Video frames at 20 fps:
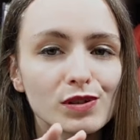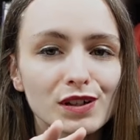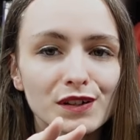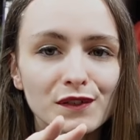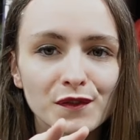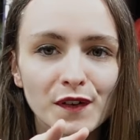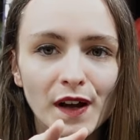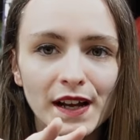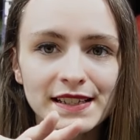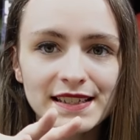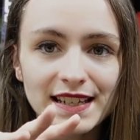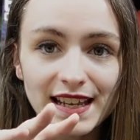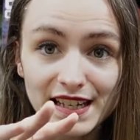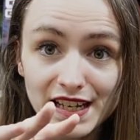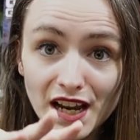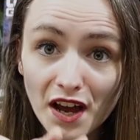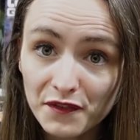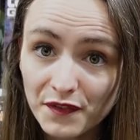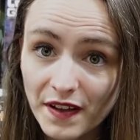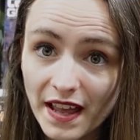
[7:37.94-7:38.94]
can find
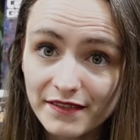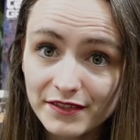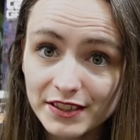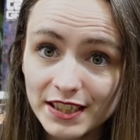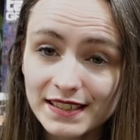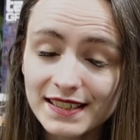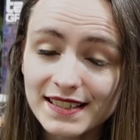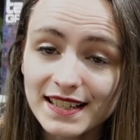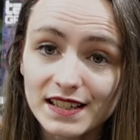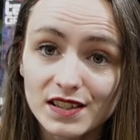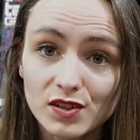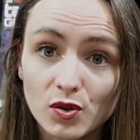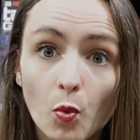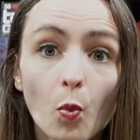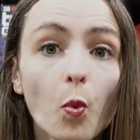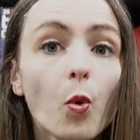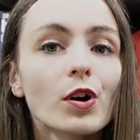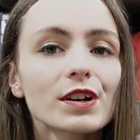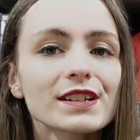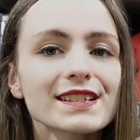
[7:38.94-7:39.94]
enough evidence as to
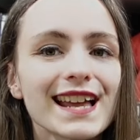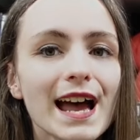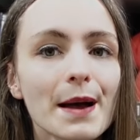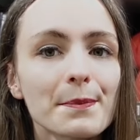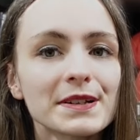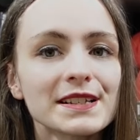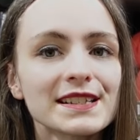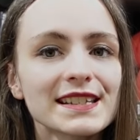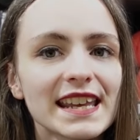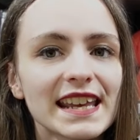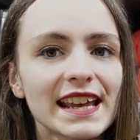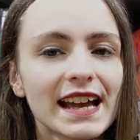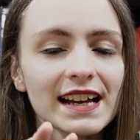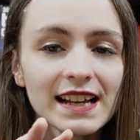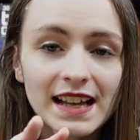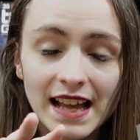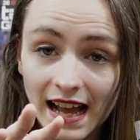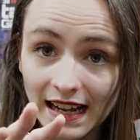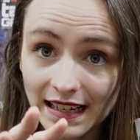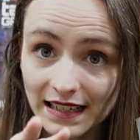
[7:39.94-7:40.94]
what has happened here
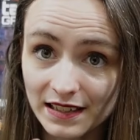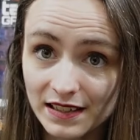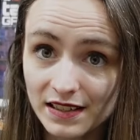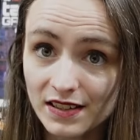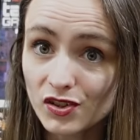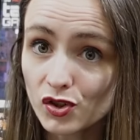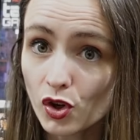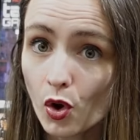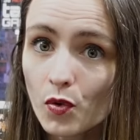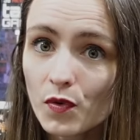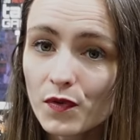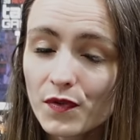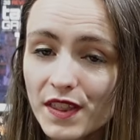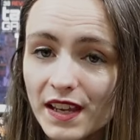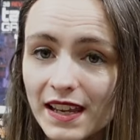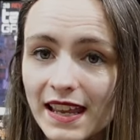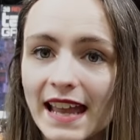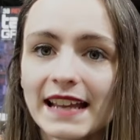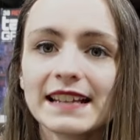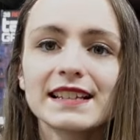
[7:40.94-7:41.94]
and can solve the
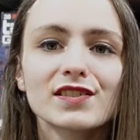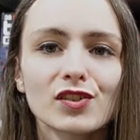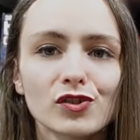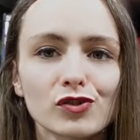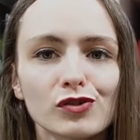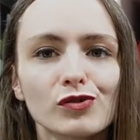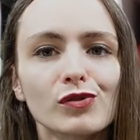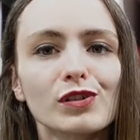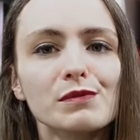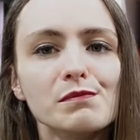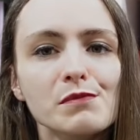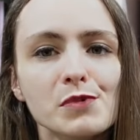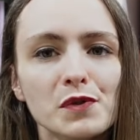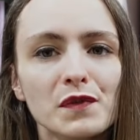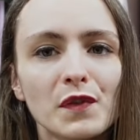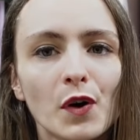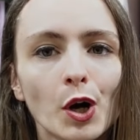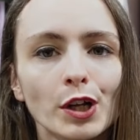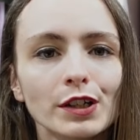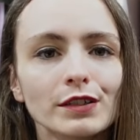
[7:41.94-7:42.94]
case, you can
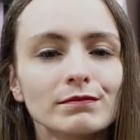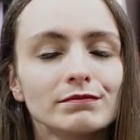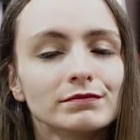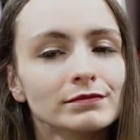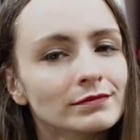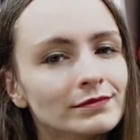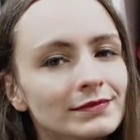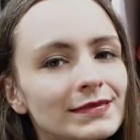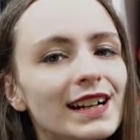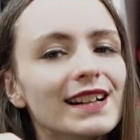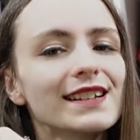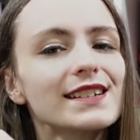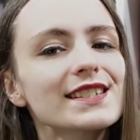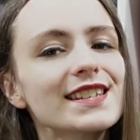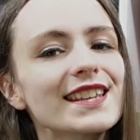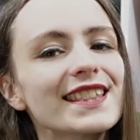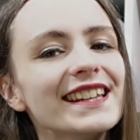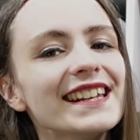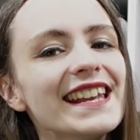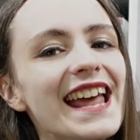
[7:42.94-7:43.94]
move on
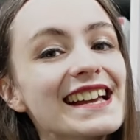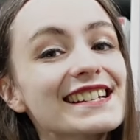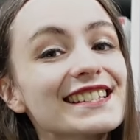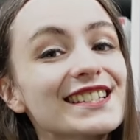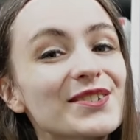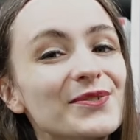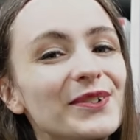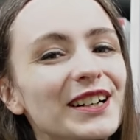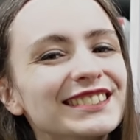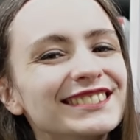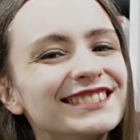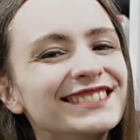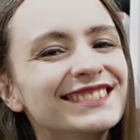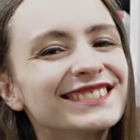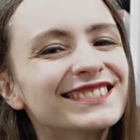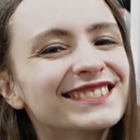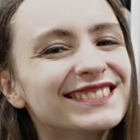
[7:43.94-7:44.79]
to the next one.